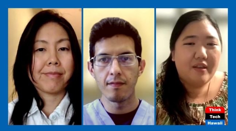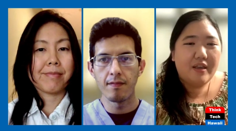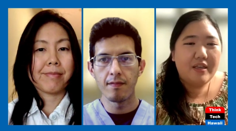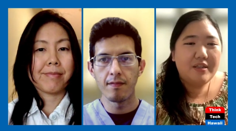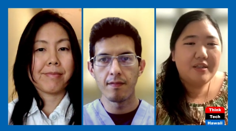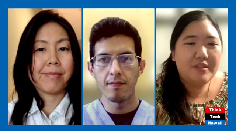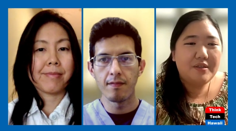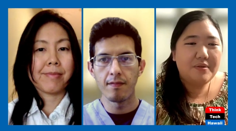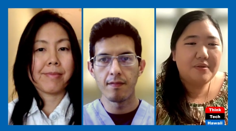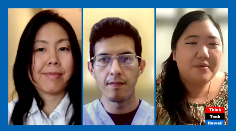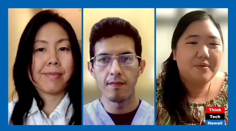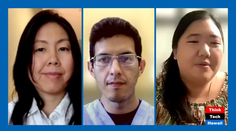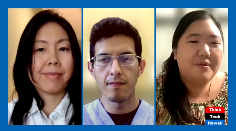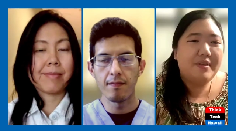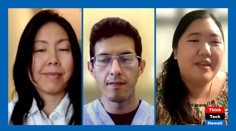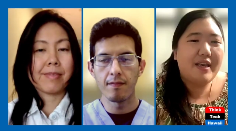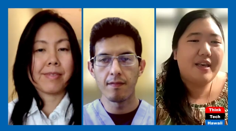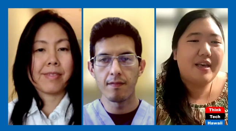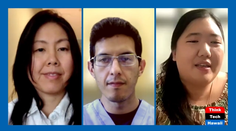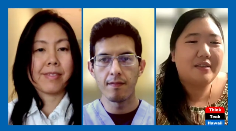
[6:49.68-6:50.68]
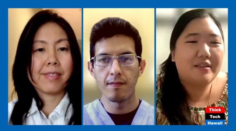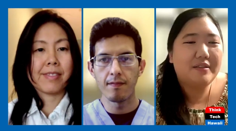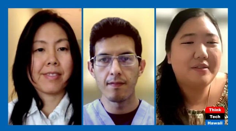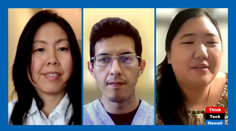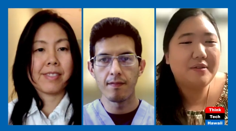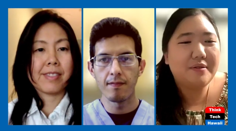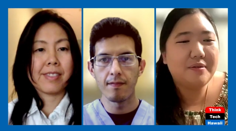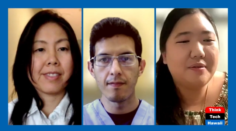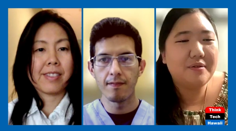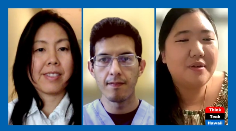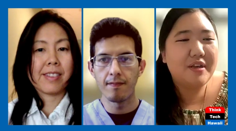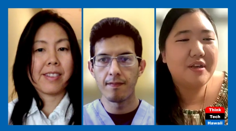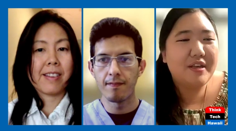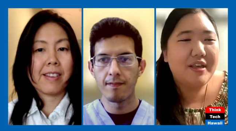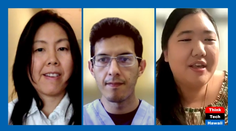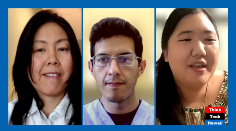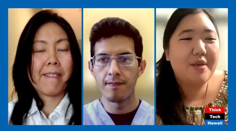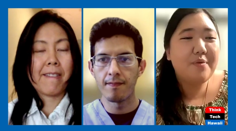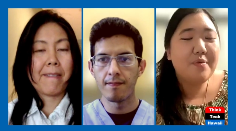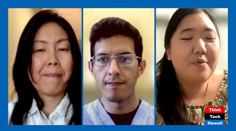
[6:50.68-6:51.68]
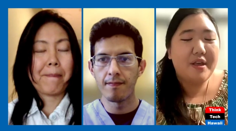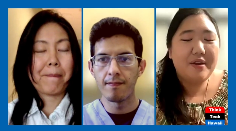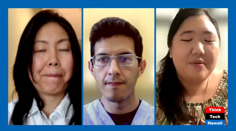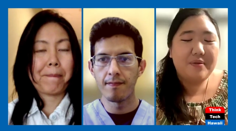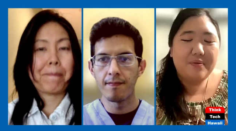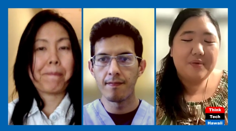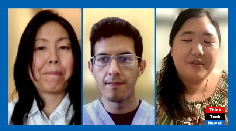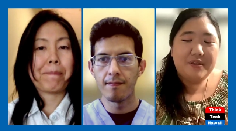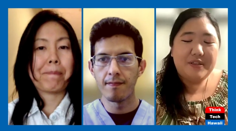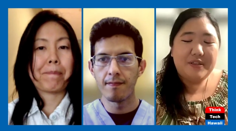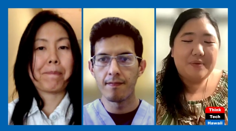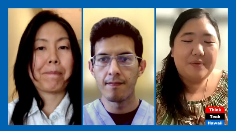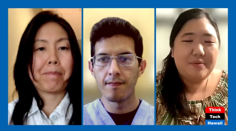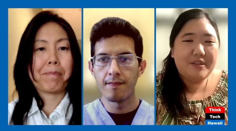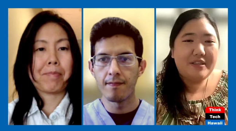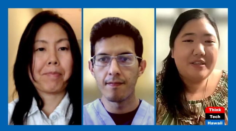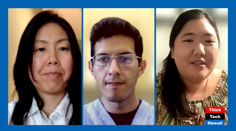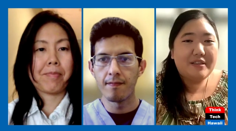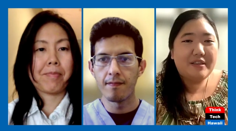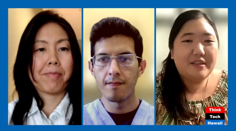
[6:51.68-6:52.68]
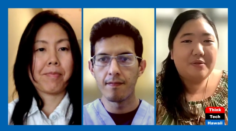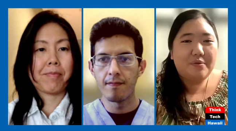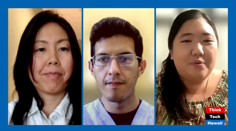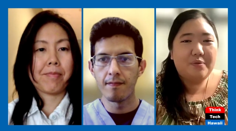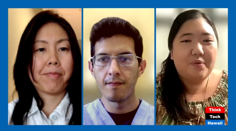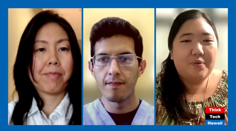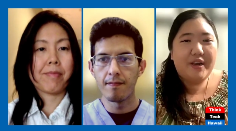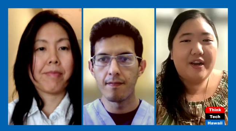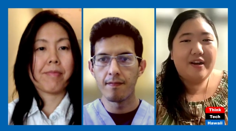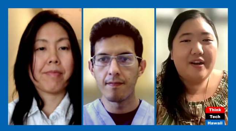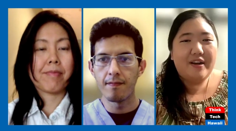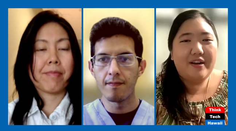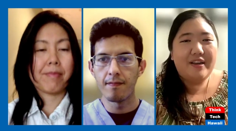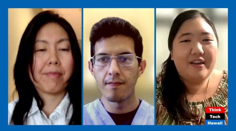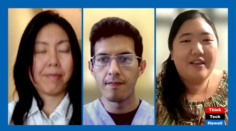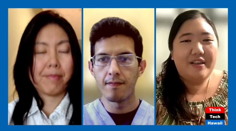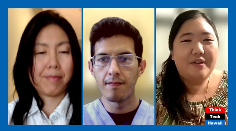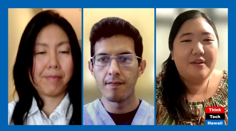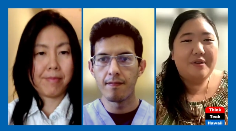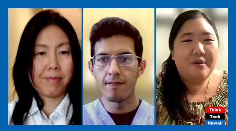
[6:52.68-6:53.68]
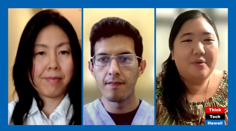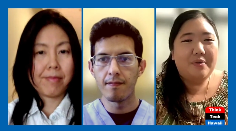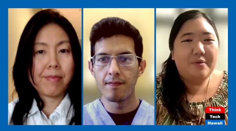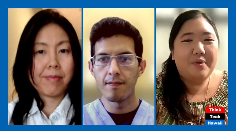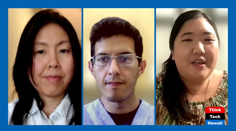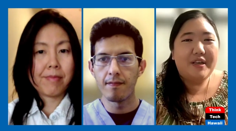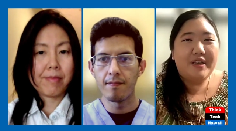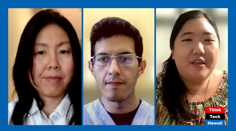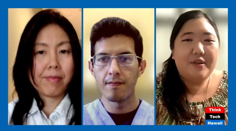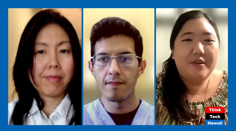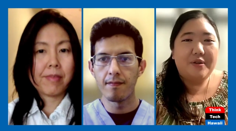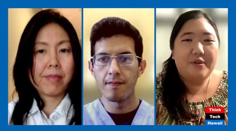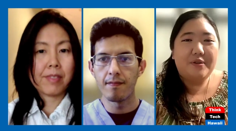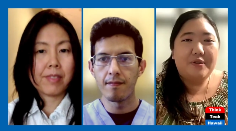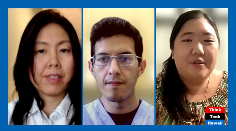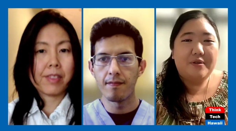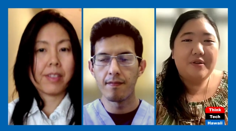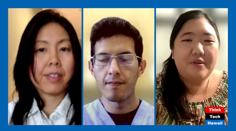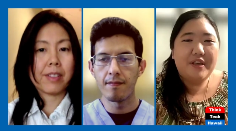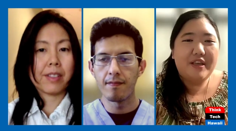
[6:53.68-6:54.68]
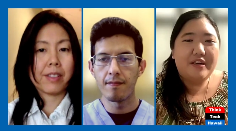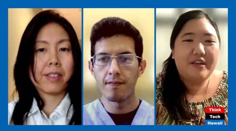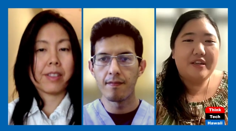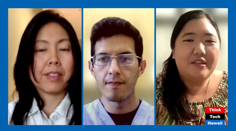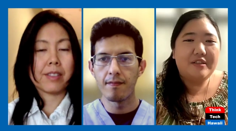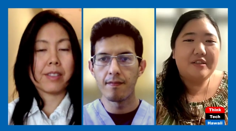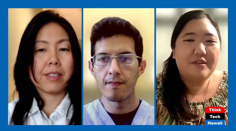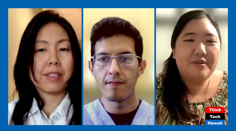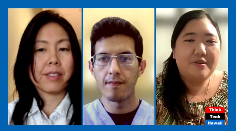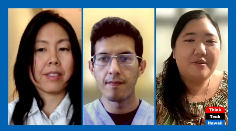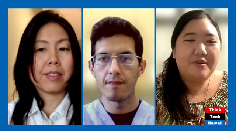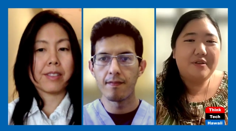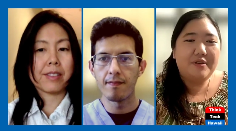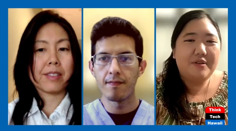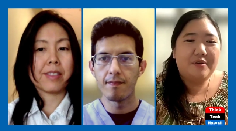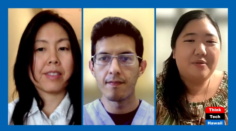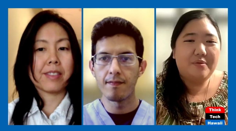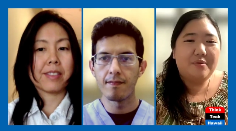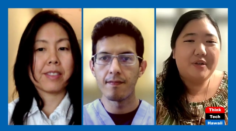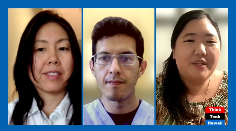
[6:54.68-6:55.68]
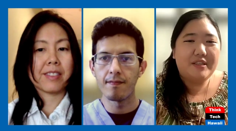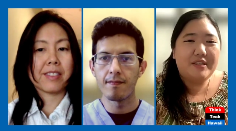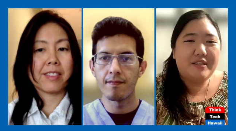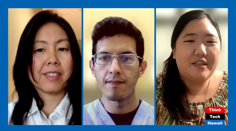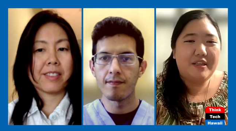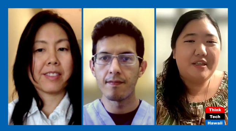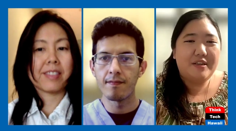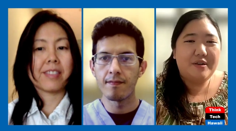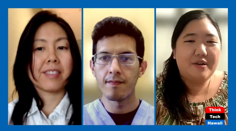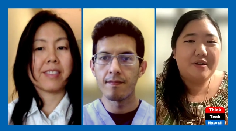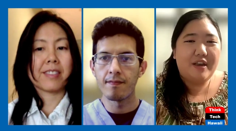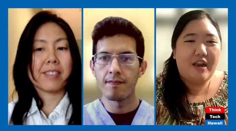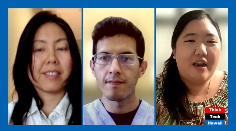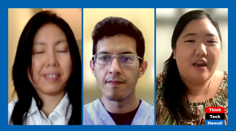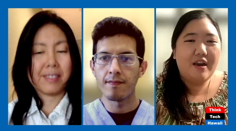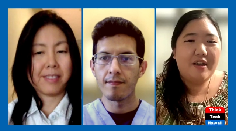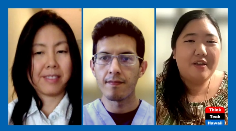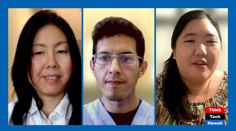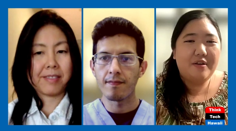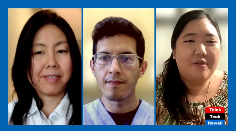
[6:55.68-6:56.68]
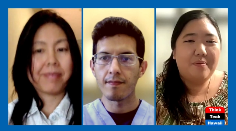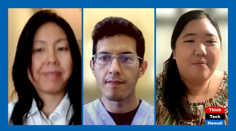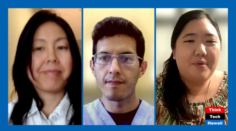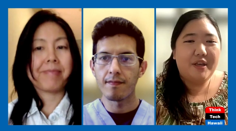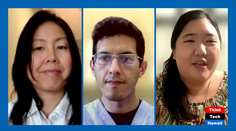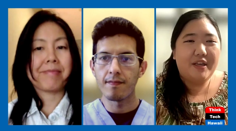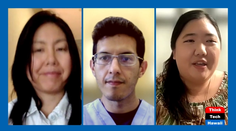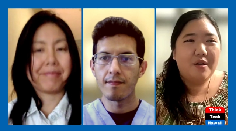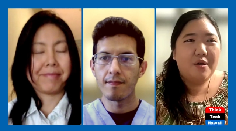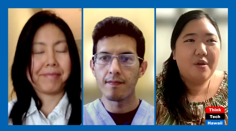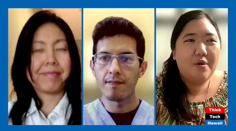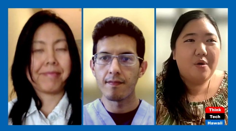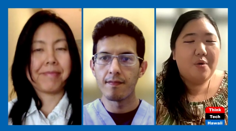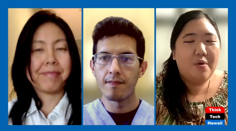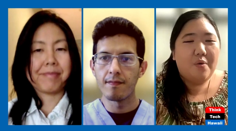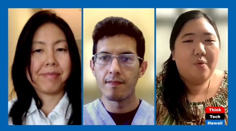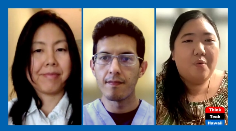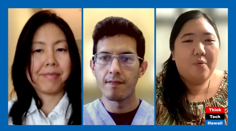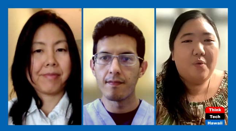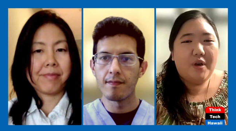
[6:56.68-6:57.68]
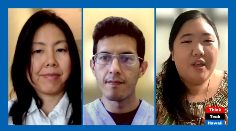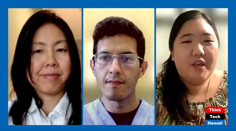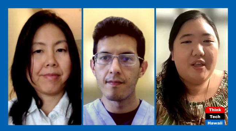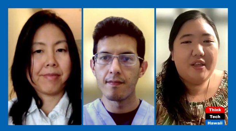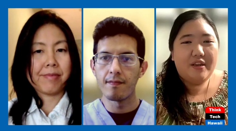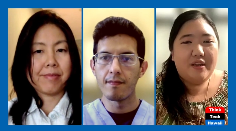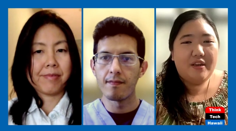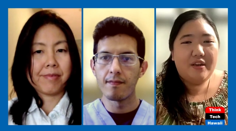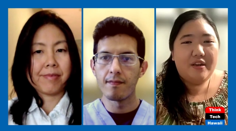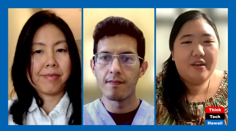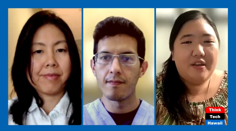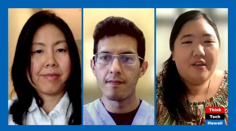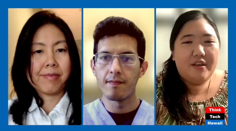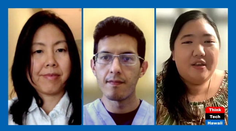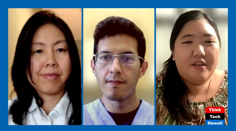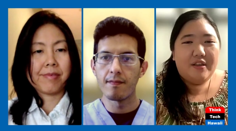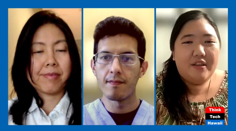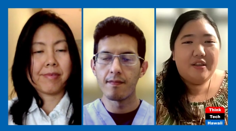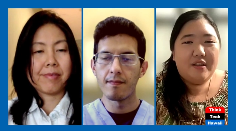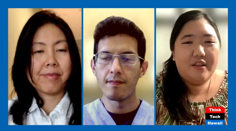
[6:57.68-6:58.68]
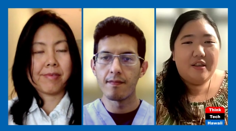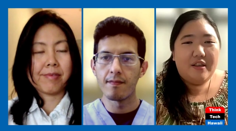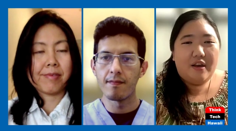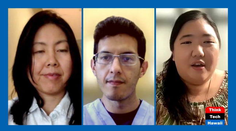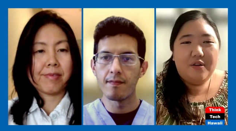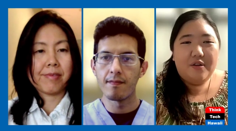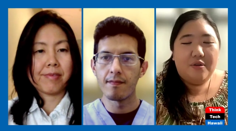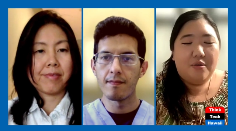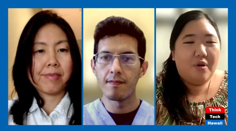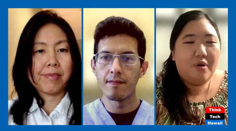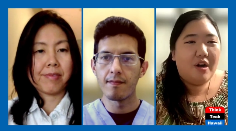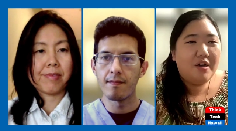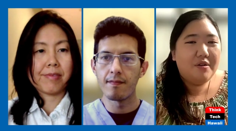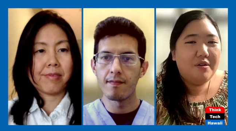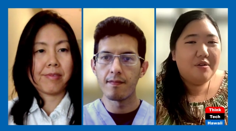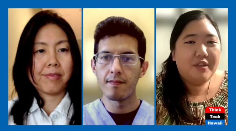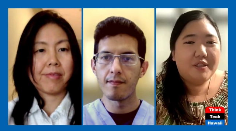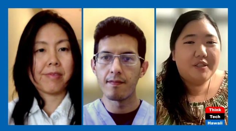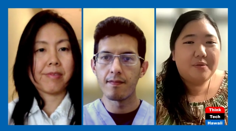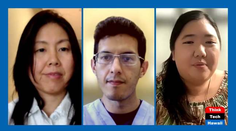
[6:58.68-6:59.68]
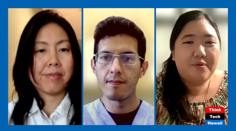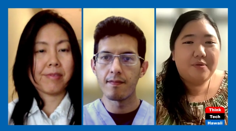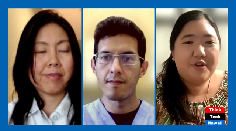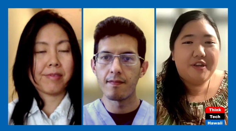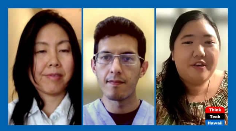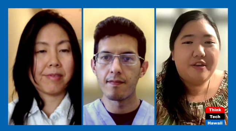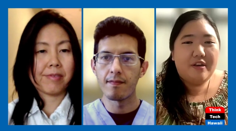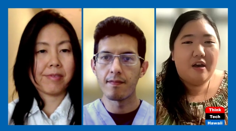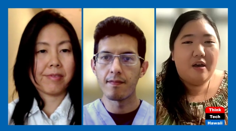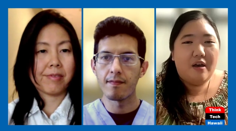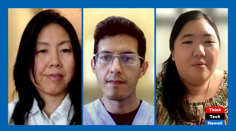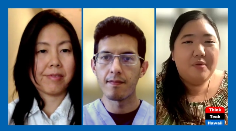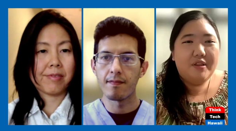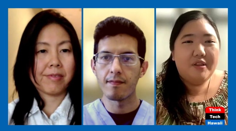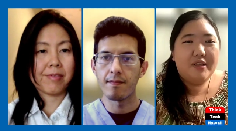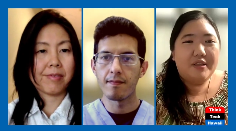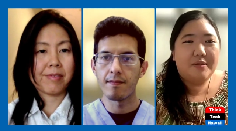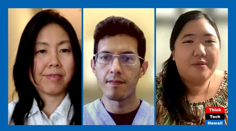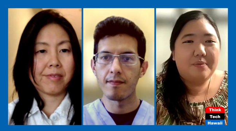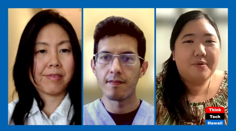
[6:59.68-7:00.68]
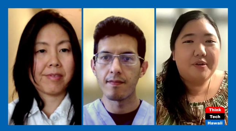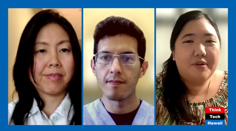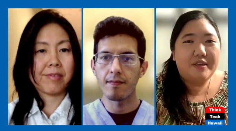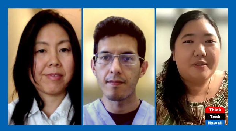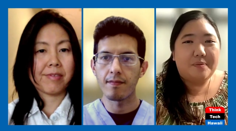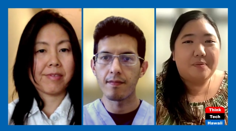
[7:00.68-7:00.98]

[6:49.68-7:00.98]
Speaker 1: i do yeah so it, and it really depends on where in hawaii you're located too you know what's in your area but one on oahu that's pretty common that's pretty